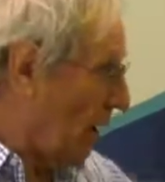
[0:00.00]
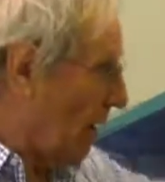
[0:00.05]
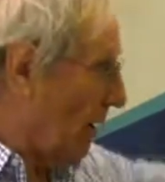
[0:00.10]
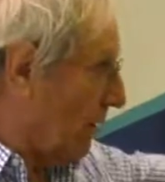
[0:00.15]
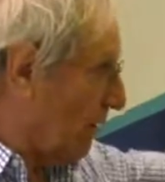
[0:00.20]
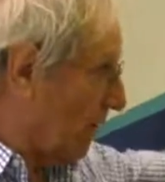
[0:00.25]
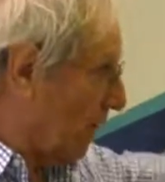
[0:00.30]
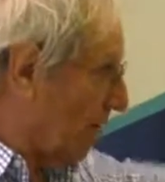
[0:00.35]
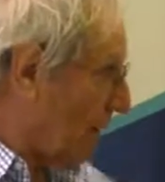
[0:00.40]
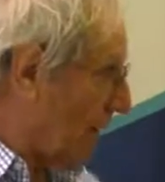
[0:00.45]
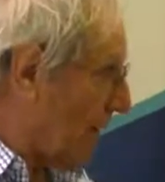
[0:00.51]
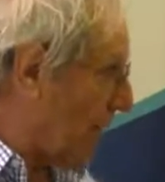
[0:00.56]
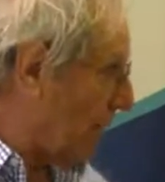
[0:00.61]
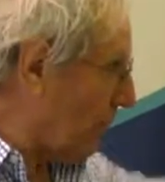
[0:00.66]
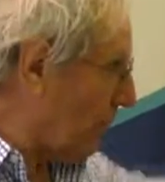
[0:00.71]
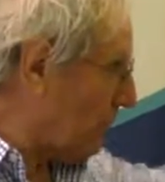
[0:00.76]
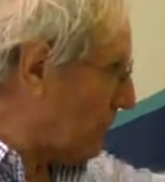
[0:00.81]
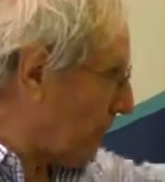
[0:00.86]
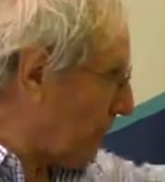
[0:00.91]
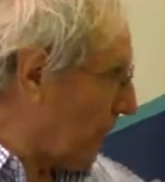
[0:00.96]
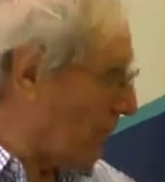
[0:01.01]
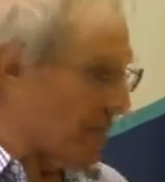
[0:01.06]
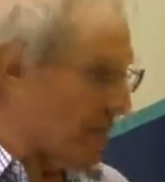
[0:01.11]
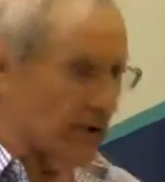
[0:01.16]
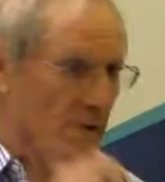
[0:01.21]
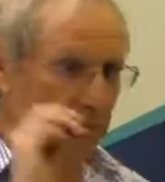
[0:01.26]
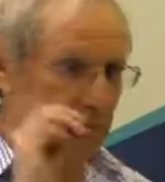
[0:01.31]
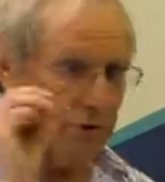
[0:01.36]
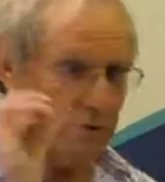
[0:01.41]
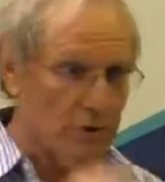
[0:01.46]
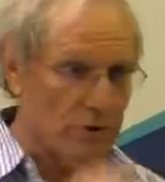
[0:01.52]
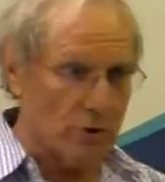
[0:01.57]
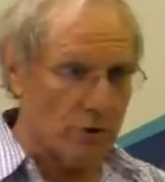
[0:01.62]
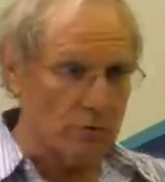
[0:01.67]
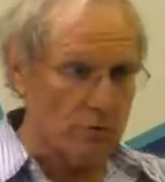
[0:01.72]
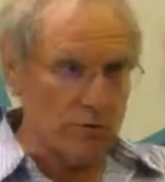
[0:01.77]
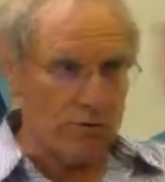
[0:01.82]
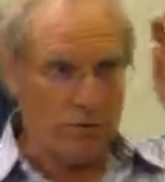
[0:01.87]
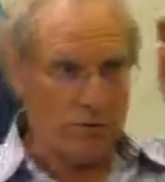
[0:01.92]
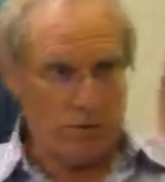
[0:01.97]
your family was communist or
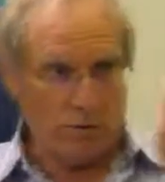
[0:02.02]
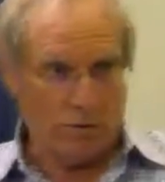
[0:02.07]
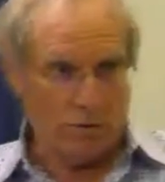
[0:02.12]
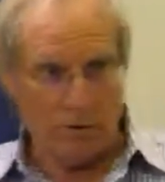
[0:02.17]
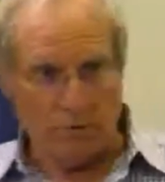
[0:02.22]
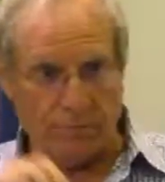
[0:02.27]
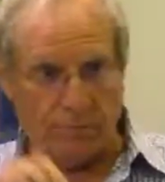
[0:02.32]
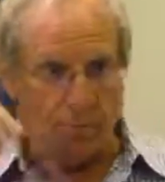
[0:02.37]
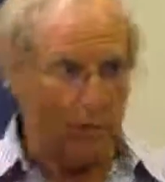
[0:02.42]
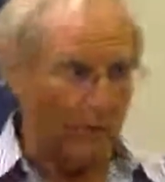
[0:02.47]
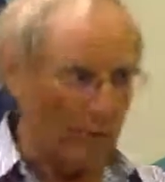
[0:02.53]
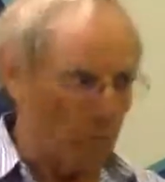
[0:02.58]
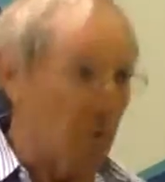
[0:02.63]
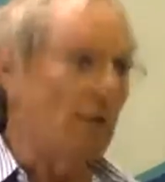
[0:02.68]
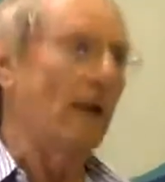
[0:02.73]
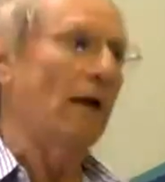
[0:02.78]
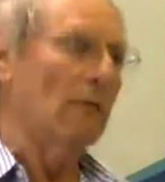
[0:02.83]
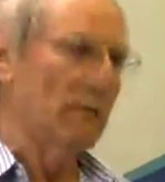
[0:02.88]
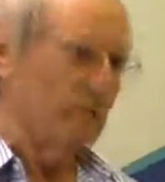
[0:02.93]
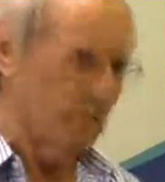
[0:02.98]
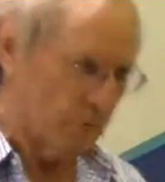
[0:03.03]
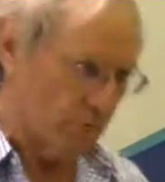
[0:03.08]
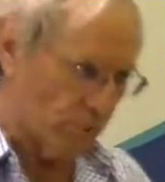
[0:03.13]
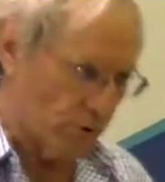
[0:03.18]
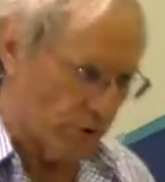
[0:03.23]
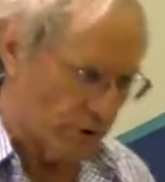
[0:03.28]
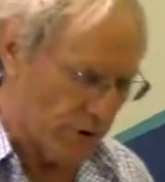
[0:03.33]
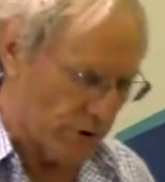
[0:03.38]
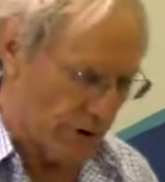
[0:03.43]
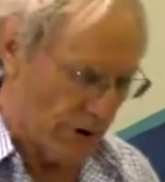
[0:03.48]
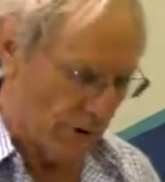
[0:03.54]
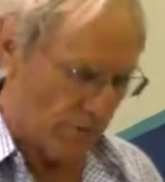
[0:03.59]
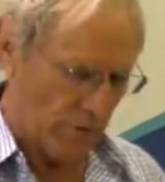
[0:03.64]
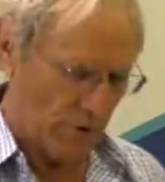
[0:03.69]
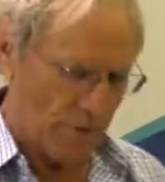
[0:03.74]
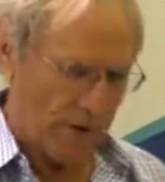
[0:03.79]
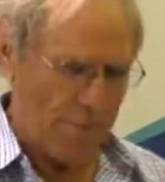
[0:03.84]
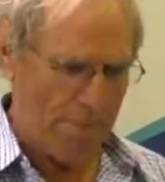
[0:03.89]
socialist or liberal or Christian Democrat.